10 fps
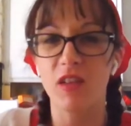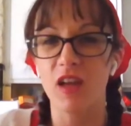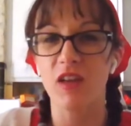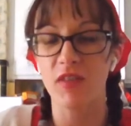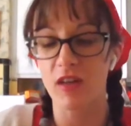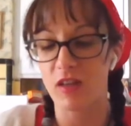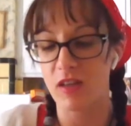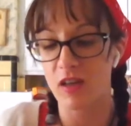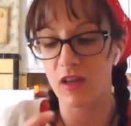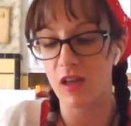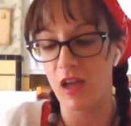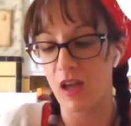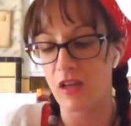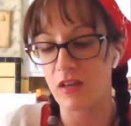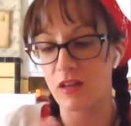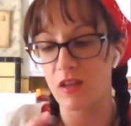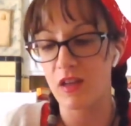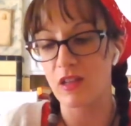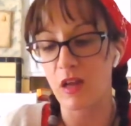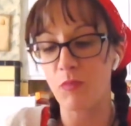They're giving it to you and
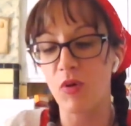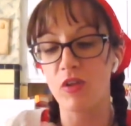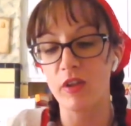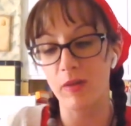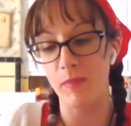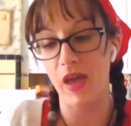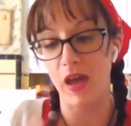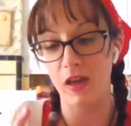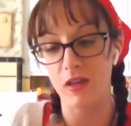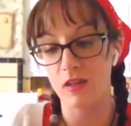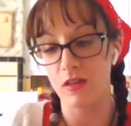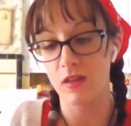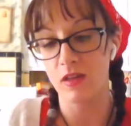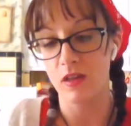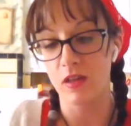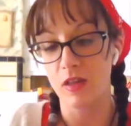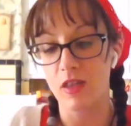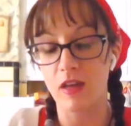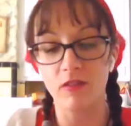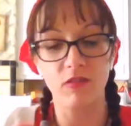then pulling it back.
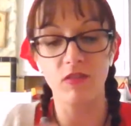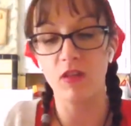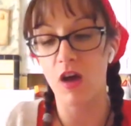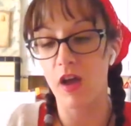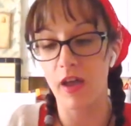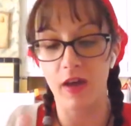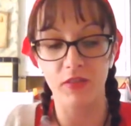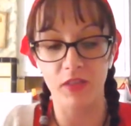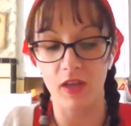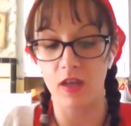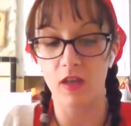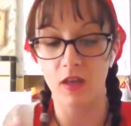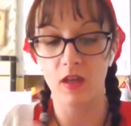That is not healthy.